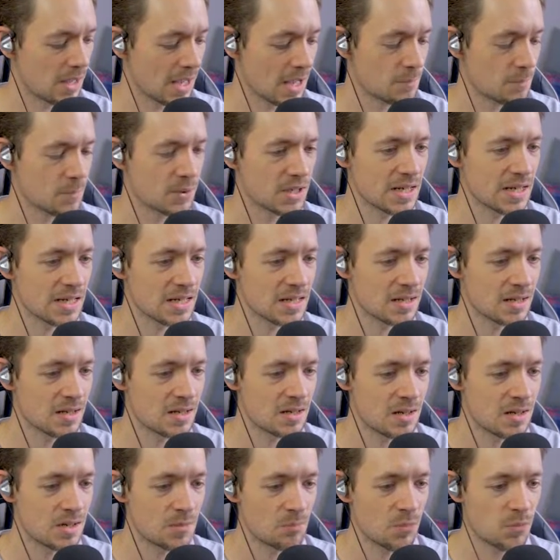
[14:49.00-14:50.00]
happily
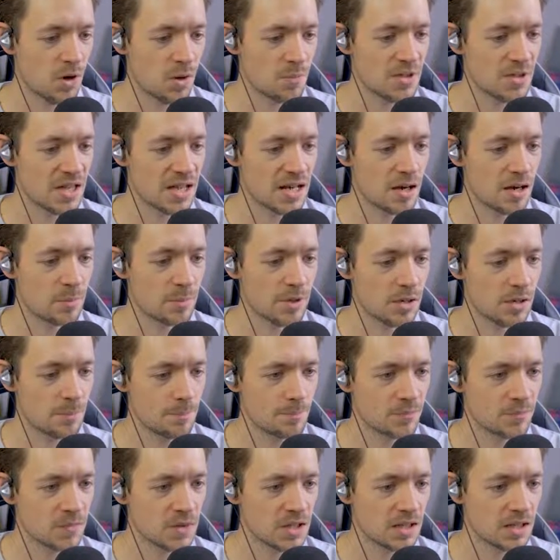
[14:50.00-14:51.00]
pop that helmet on.
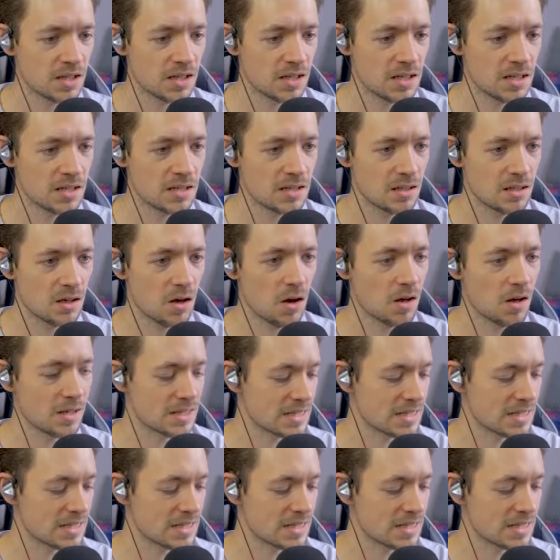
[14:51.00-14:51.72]
Can I? Oh,